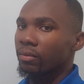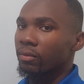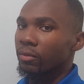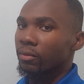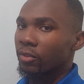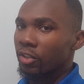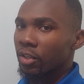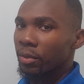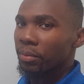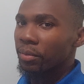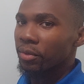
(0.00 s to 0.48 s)

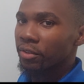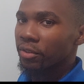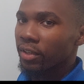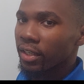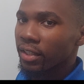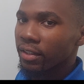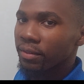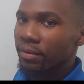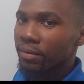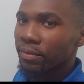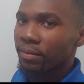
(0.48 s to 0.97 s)
Simple,
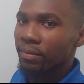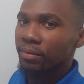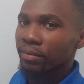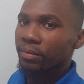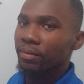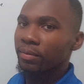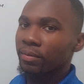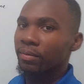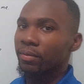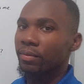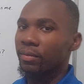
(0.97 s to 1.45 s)
right?
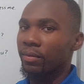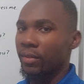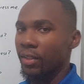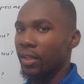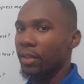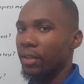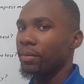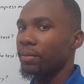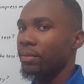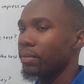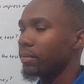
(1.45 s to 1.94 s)

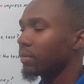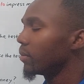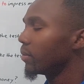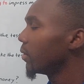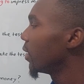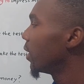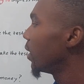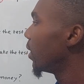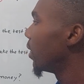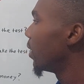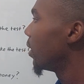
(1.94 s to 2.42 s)
Yep.
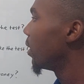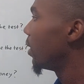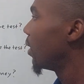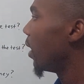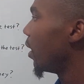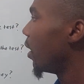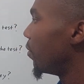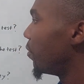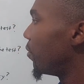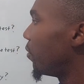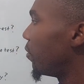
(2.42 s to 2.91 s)

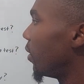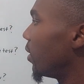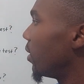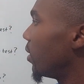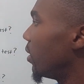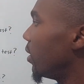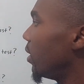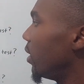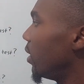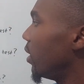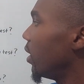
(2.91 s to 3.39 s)
And
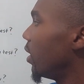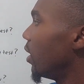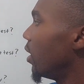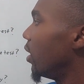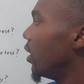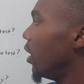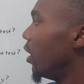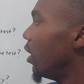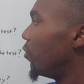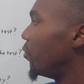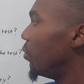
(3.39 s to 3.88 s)
finally,
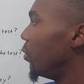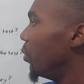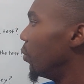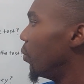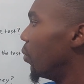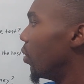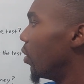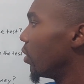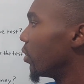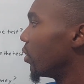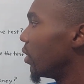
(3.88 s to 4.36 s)
if we
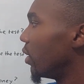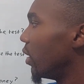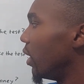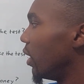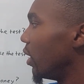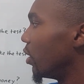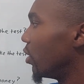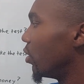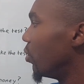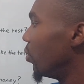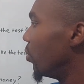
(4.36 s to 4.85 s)
want to
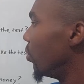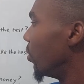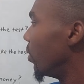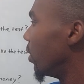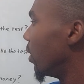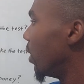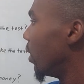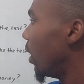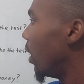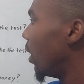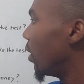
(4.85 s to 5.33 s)
include
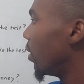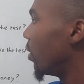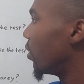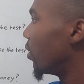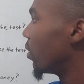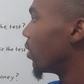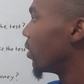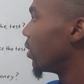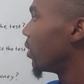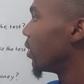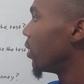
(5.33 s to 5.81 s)

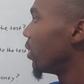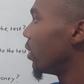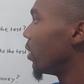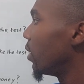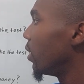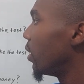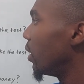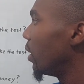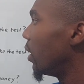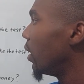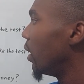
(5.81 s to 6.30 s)
other
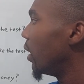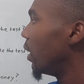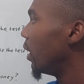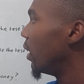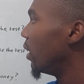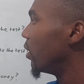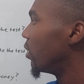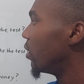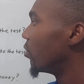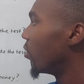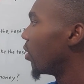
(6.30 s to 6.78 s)

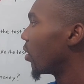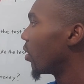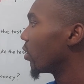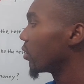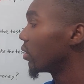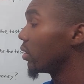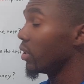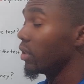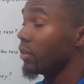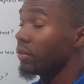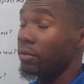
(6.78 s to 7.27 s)

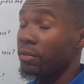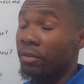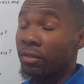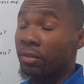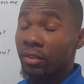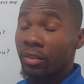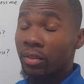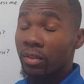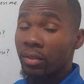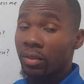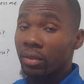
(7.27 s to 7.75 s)

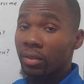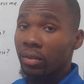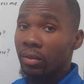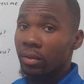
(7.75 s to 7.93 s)
interrogatives,